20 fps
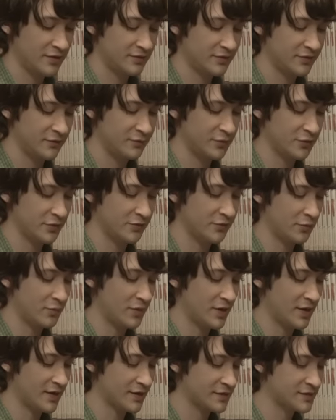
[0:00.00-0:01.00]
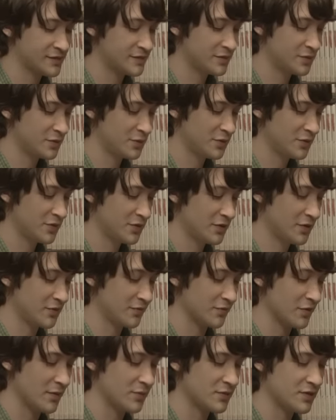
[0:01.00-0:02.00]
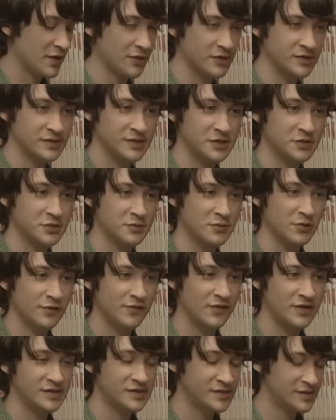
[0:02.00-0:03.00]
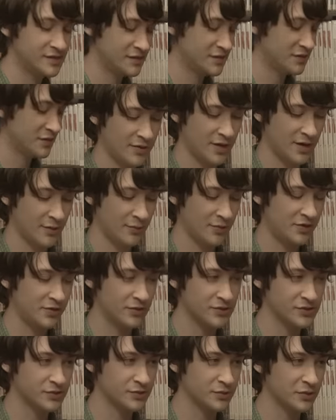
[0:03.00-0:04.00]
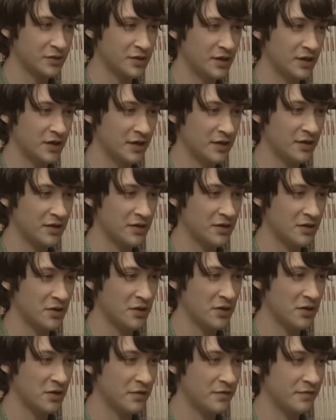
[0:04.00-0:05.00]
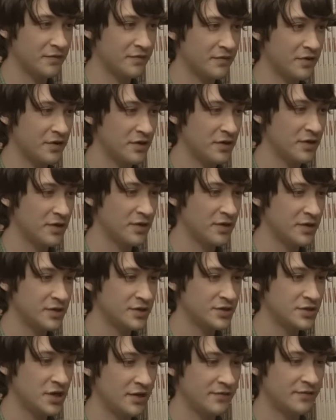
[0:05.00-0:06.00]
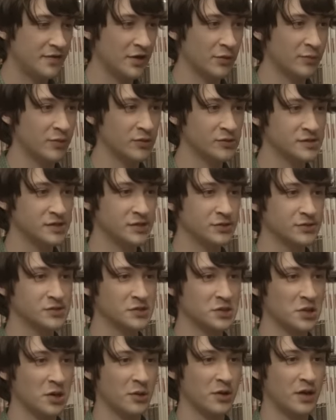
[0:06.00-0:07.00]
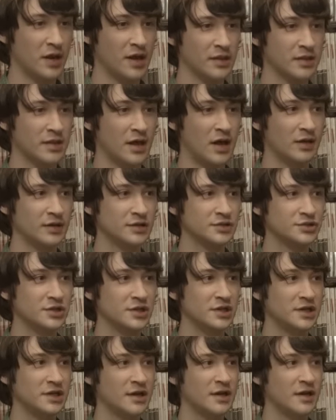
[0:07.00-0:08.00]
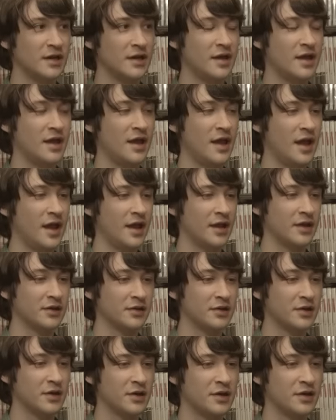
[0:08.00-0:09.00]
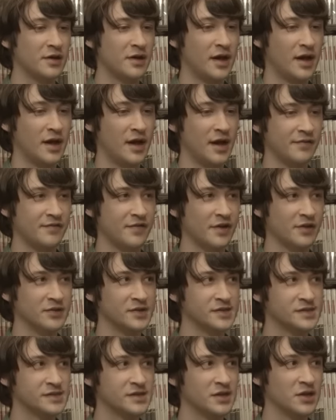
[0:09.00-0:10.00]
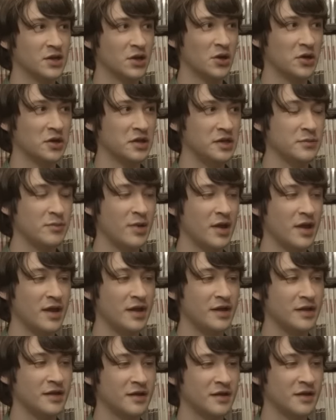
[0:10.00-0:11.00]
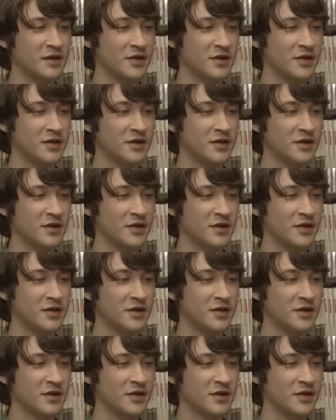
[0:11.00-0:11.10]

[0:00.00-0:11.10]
This beautiful box of Robert Downey Sr. movies. I went to a screening of Chafed Elbows years ago at Anthology, and I found this thing on eBay.